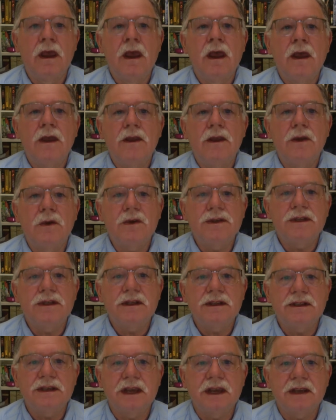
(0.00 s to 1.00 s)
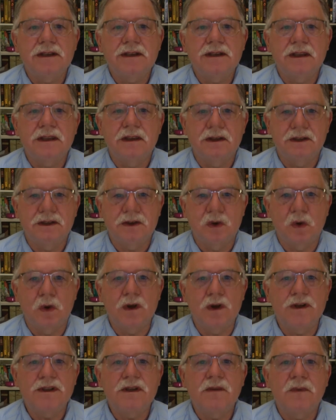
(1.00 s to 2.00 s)
Your success in this
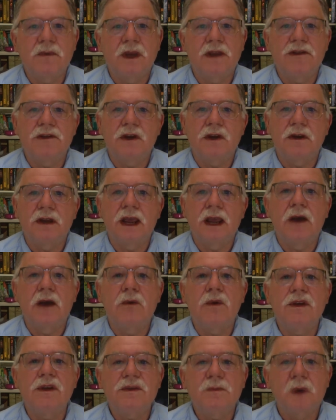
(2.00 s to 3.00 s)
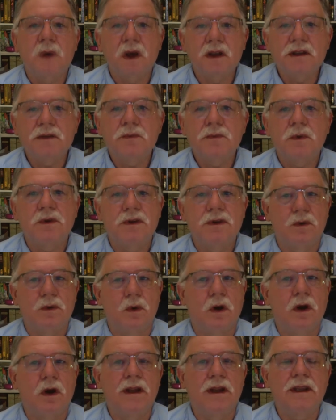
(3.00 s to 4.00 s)
course depends on how responsible you
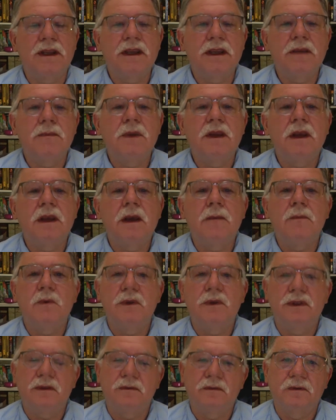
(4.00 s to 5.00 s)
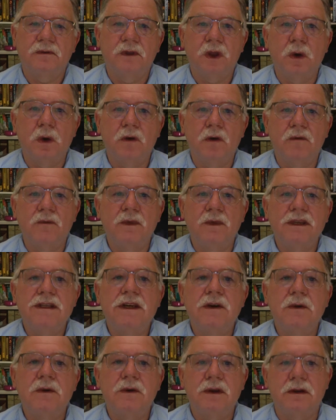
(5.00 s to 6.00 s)
are in keeping up with the flow of
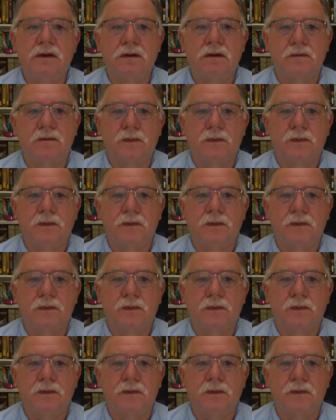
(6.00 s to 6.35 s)
material.